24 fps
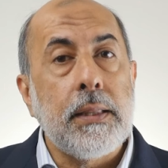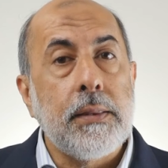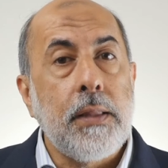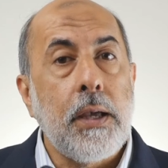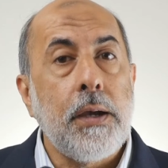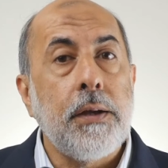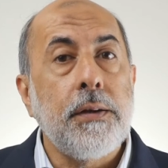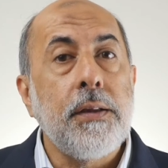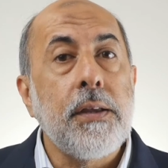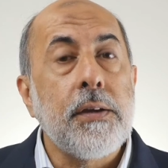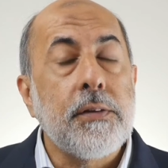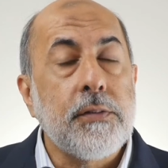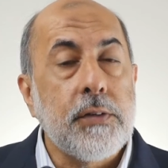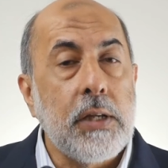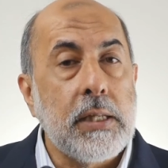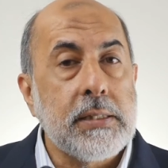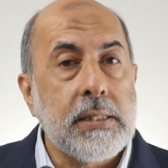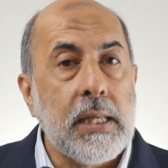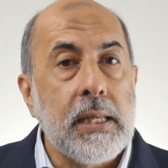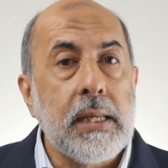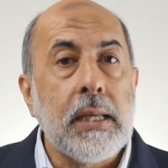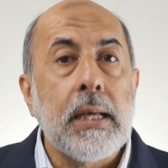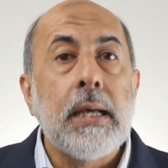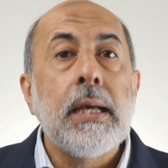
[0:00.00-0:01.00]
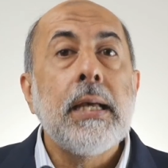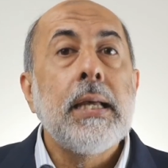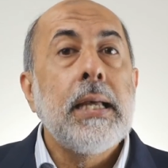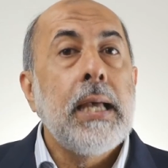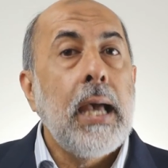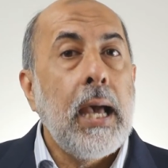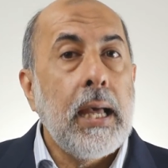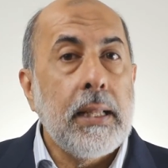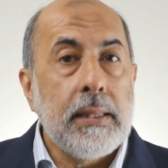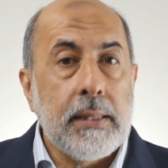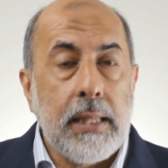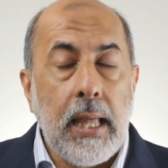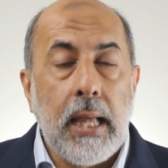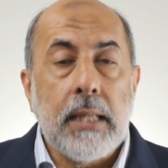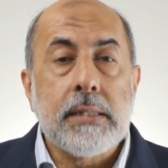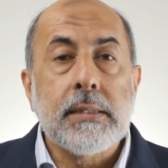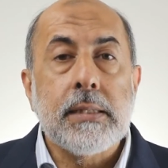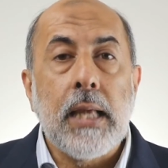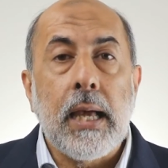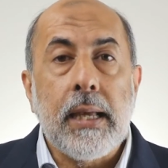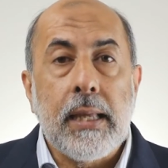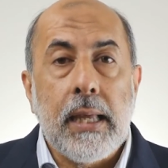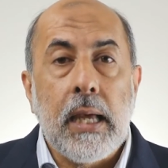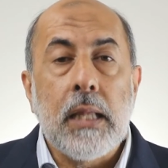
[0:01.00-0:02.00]
they are increasing, and that's
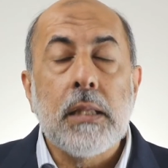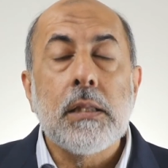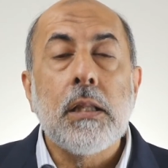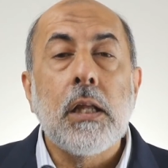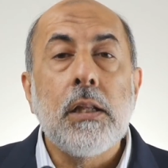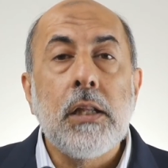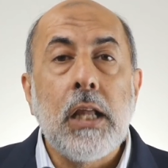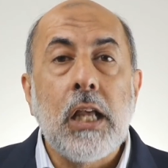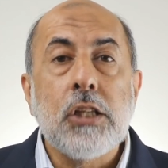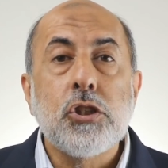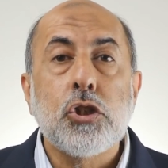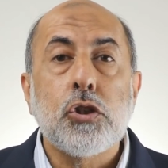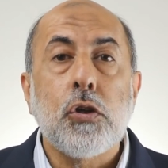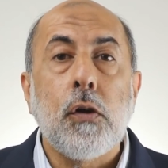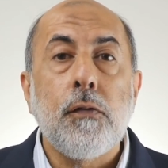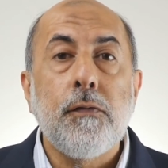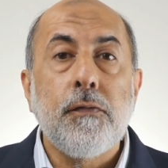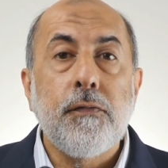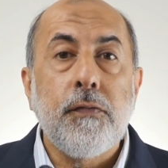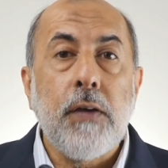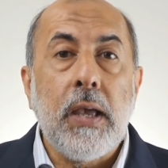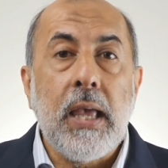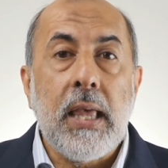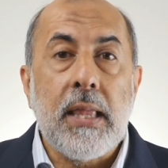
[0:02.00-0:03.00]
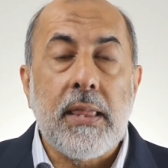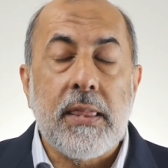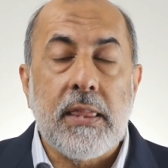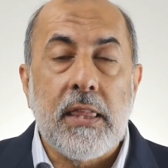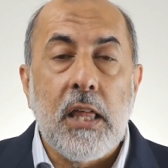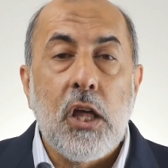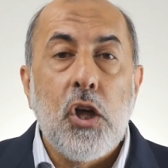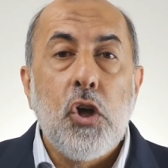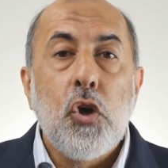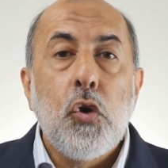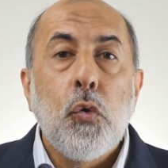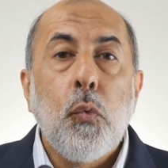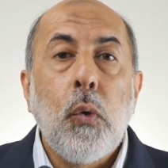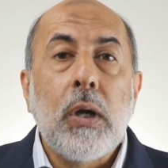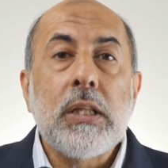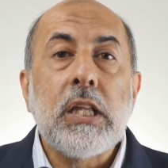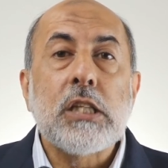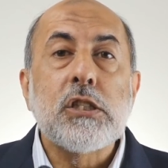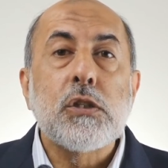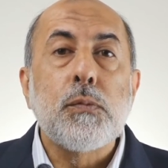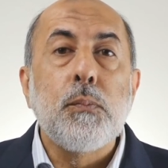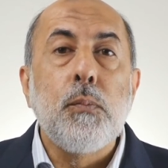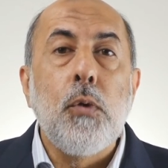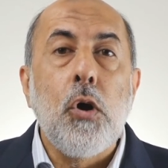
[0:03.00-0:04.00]
again the nature of faith. When
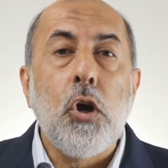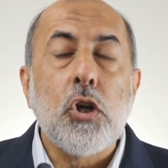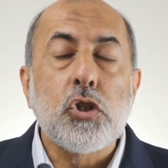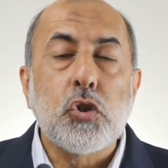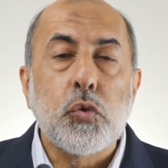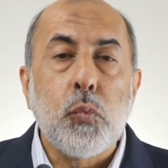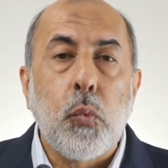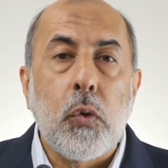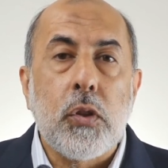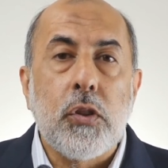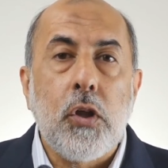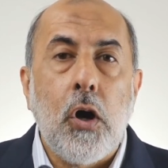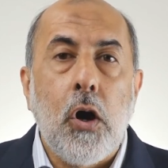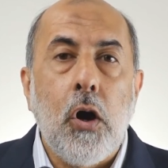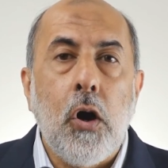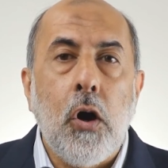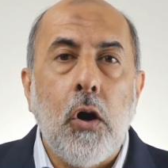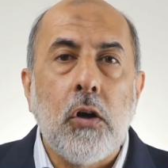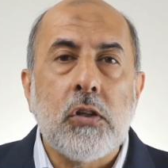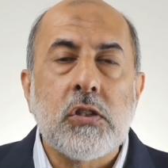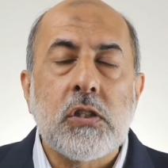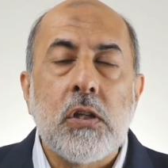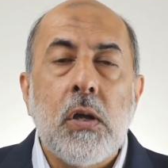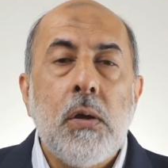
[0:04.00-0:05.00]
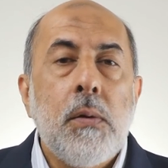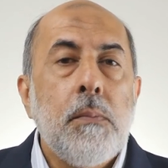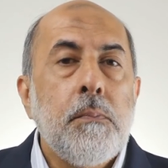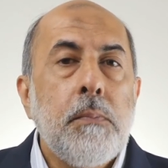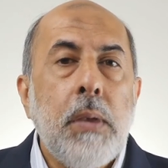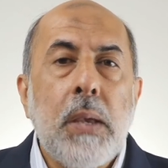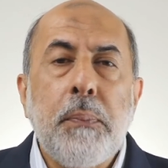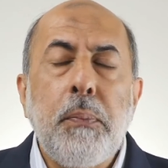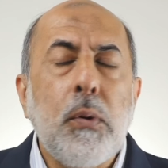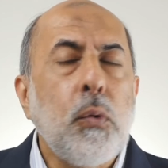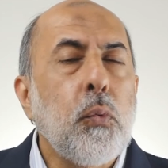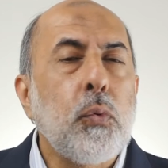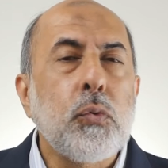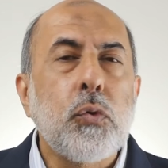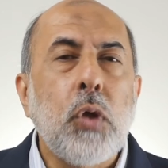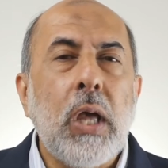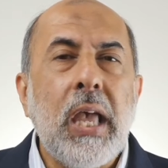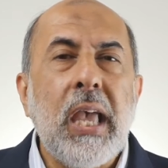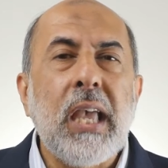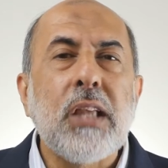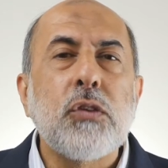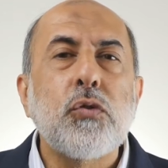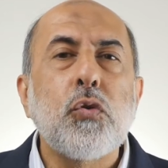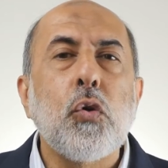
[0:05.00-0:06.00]
it's merged with the hearts, people would
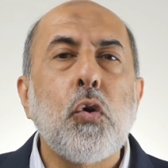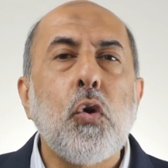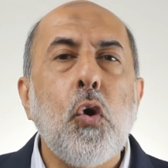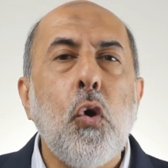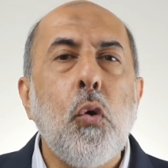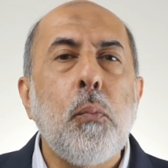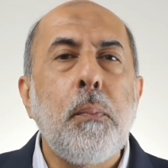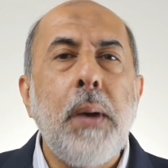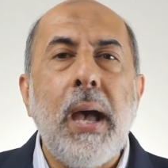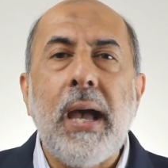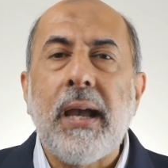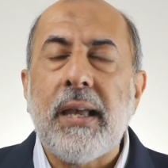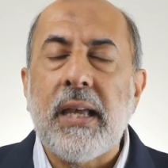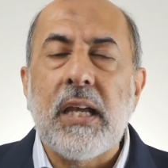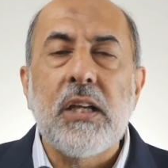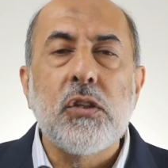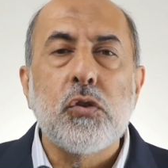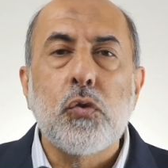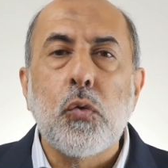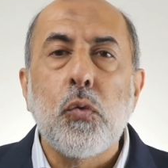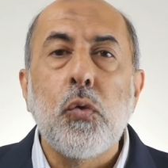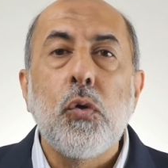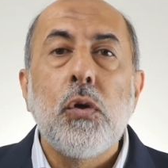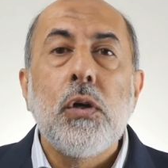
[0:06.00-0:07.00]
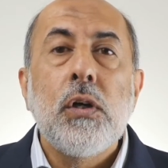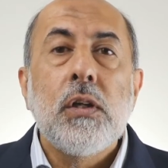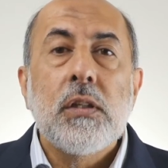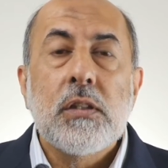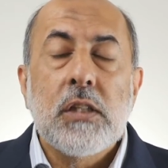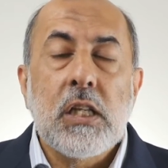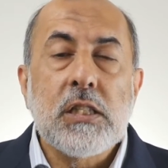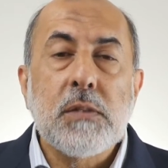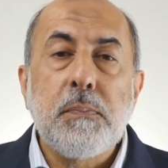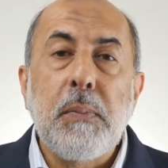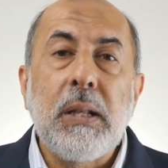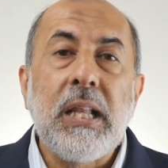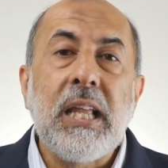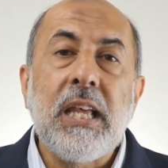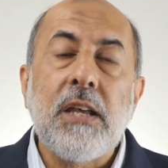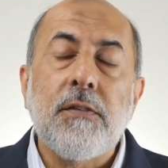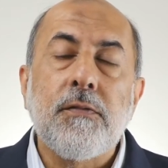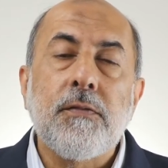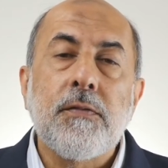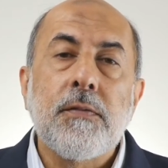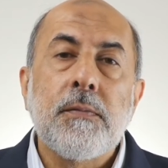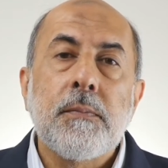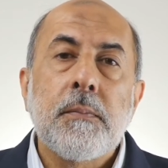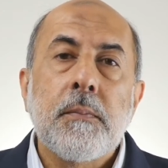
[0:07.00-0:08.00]
hate to go back into
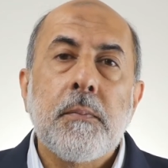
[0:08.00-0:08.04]
disbelief.